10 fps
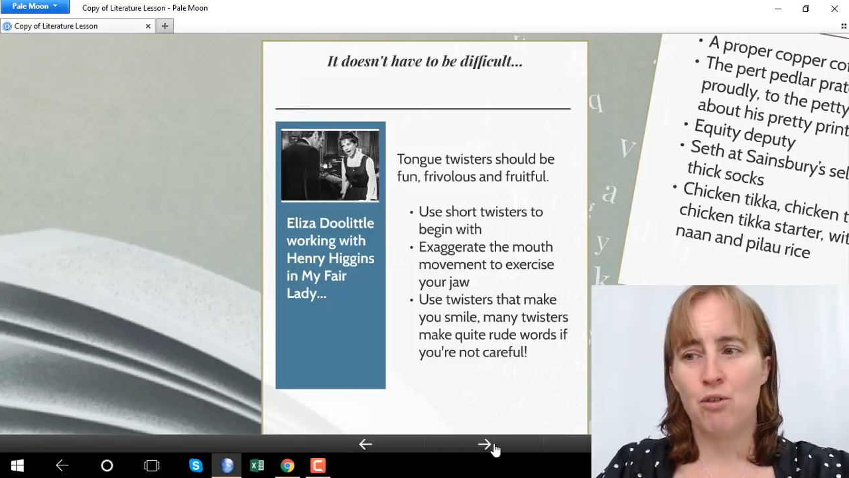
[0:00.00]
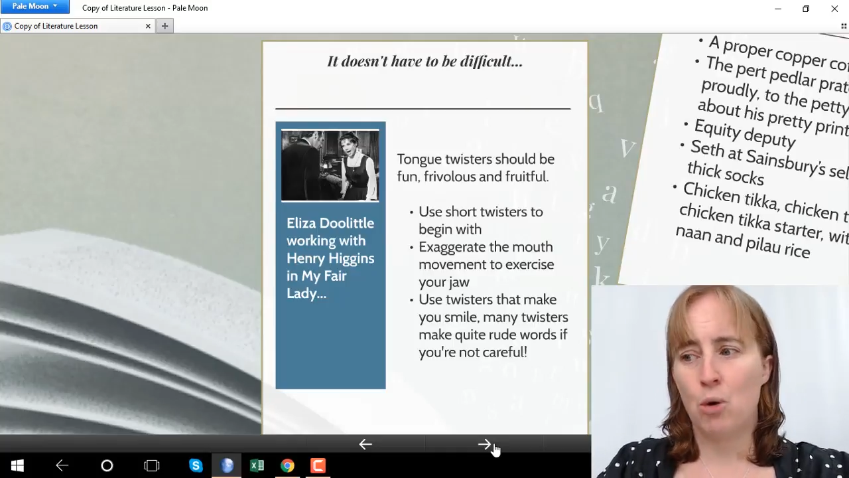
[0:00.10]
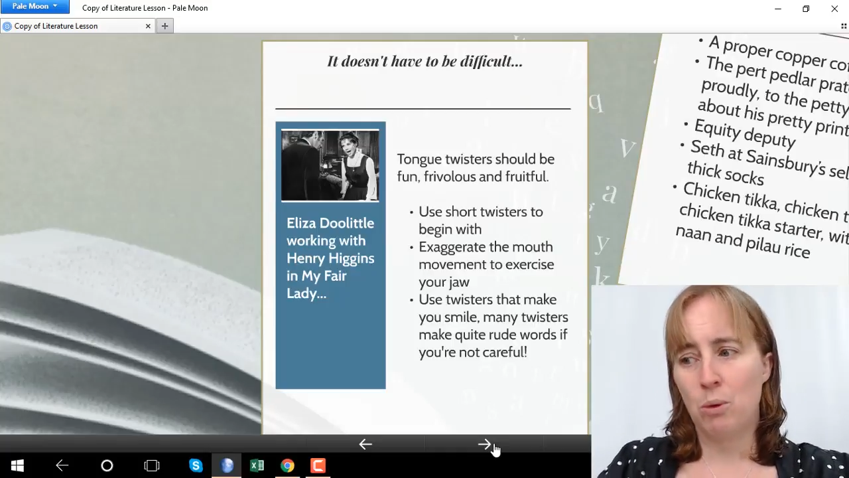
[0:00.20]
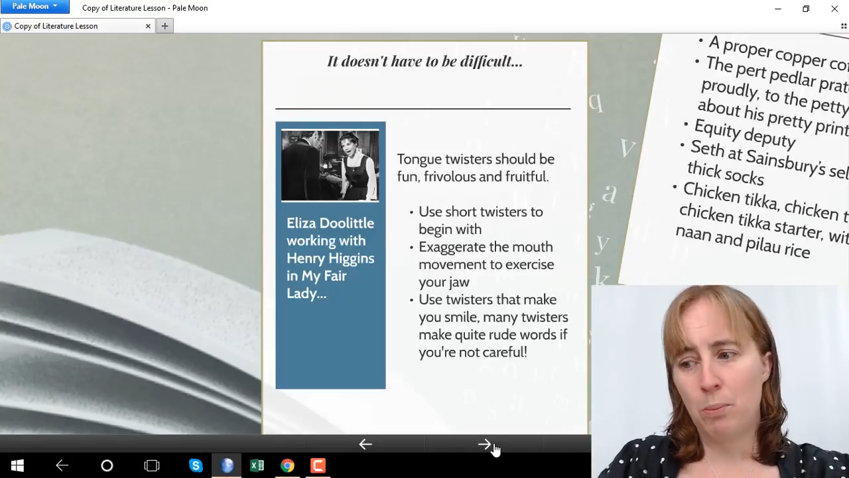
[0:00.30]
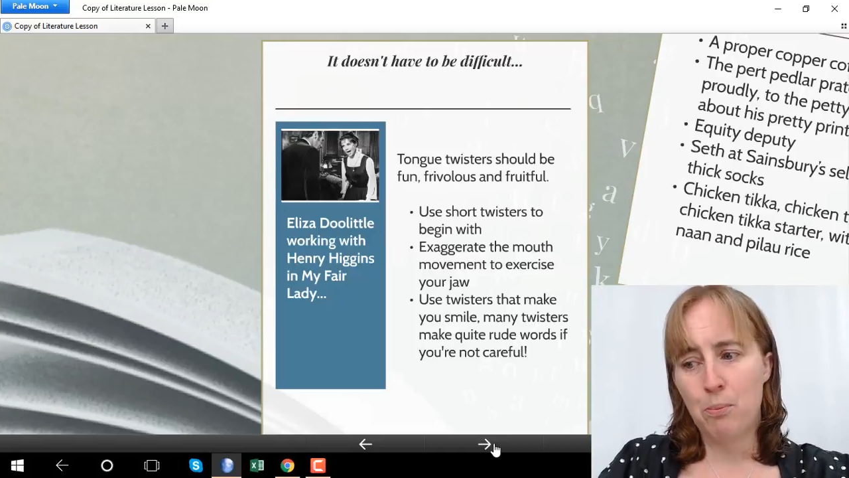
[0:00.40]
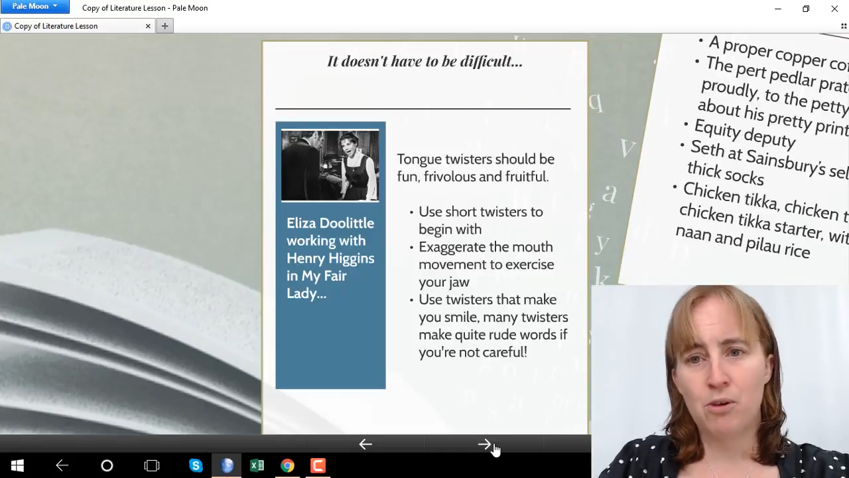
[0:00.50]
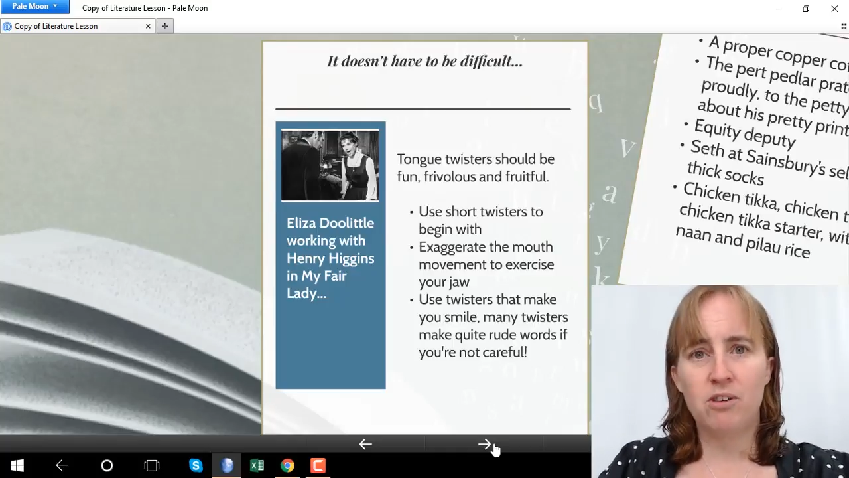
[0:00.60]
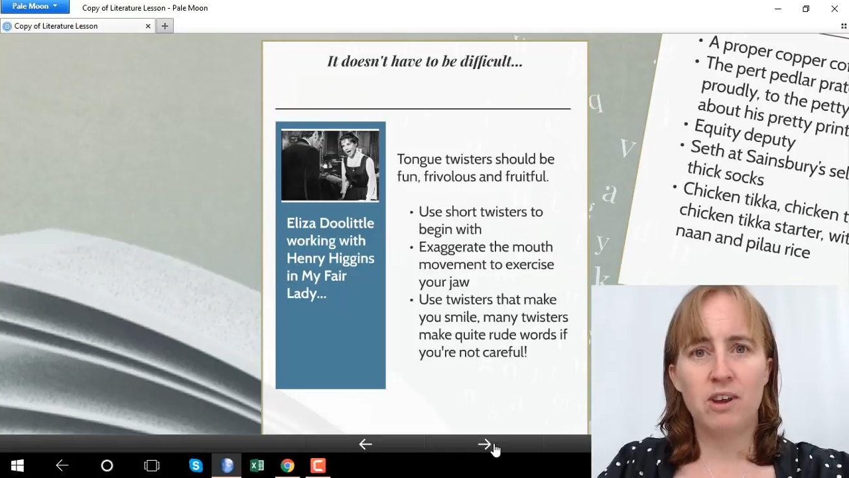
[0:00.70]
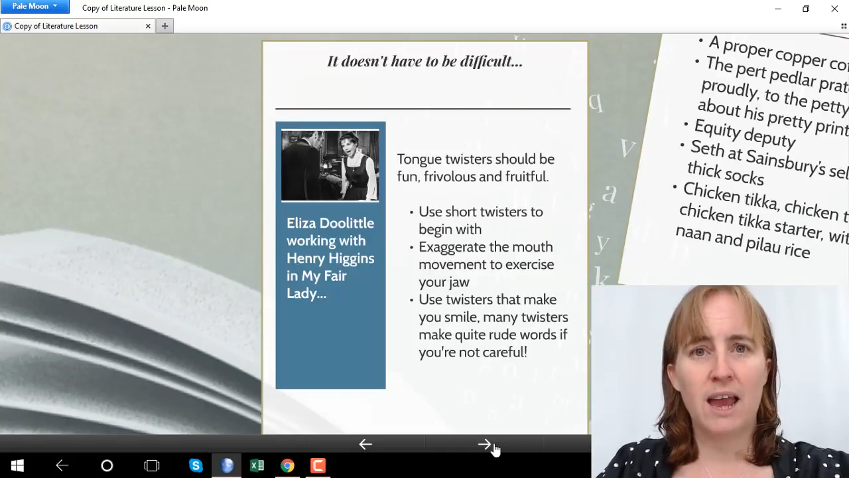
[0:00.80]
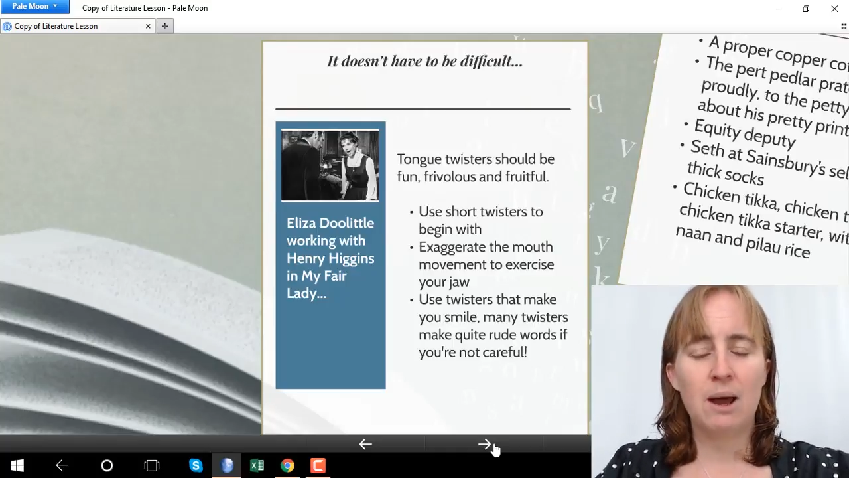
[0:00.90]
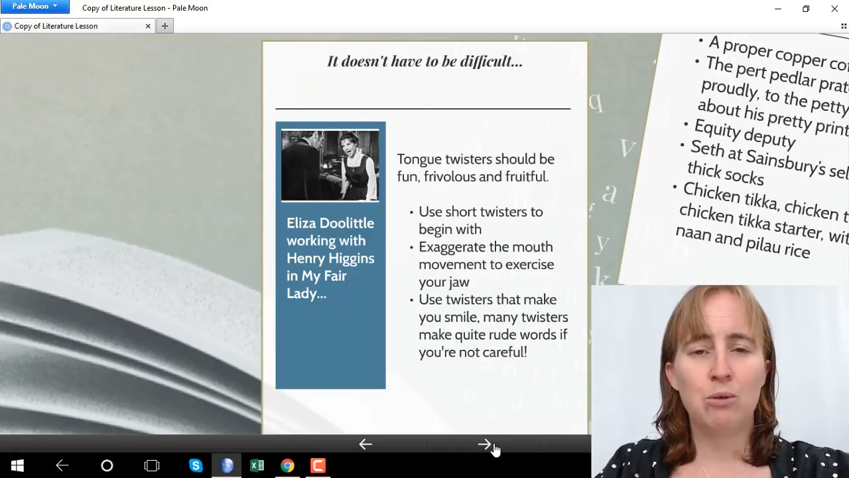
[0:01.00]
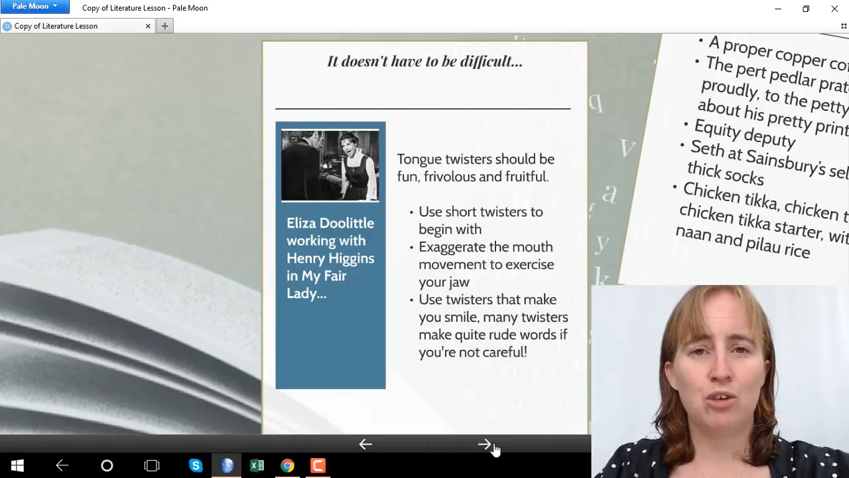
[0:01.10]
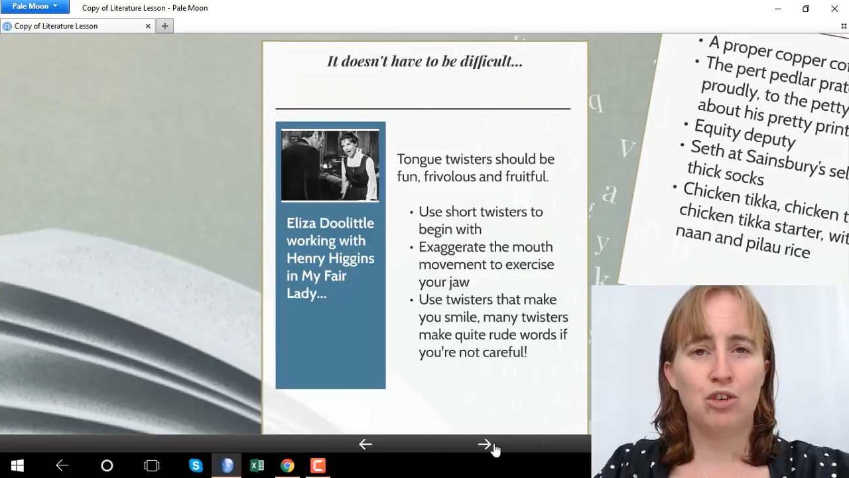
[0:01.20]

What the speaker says: wrong with printing out a